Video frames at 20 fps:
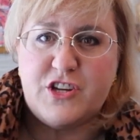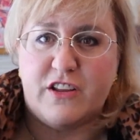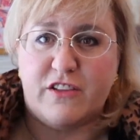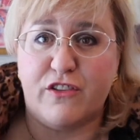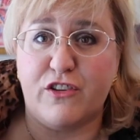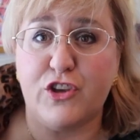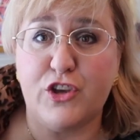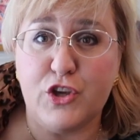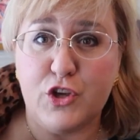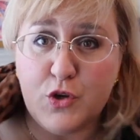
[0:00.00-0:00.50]
It's
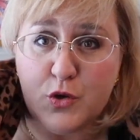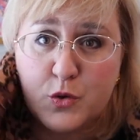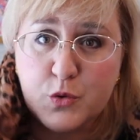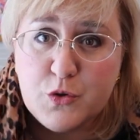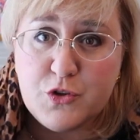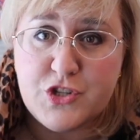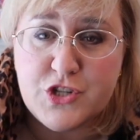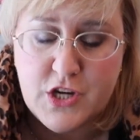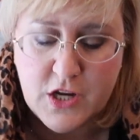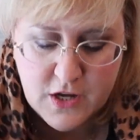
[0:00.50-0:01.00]

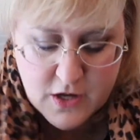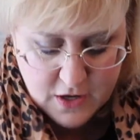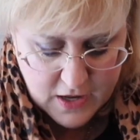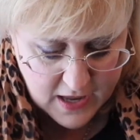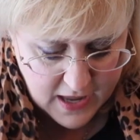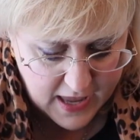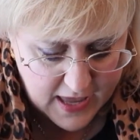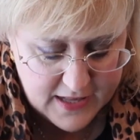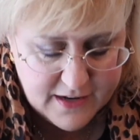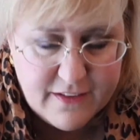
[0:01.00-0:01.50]
huge
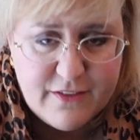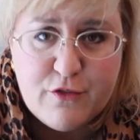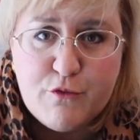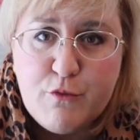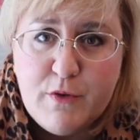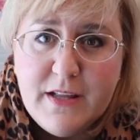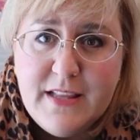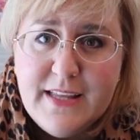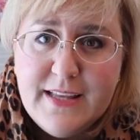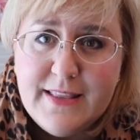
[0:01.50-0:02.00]
and it's
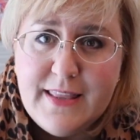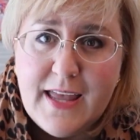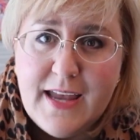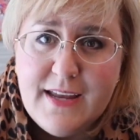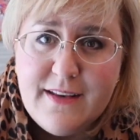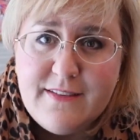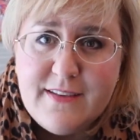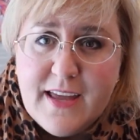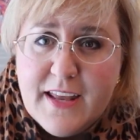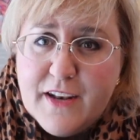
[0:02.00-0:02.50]
really
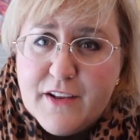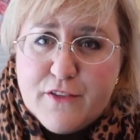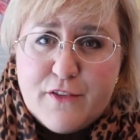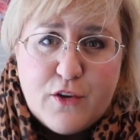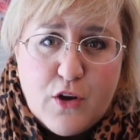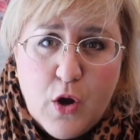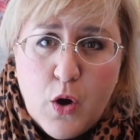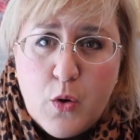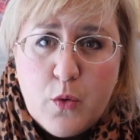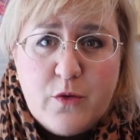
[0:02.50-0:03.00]
light and it's
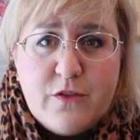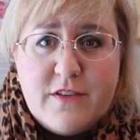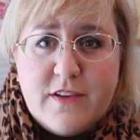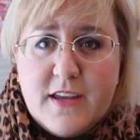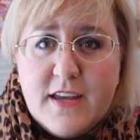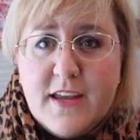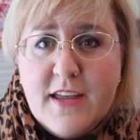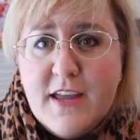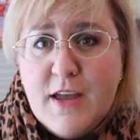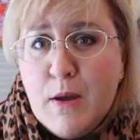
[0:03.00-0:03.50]

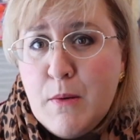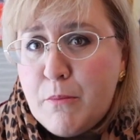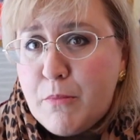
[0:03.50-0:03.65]
cozy,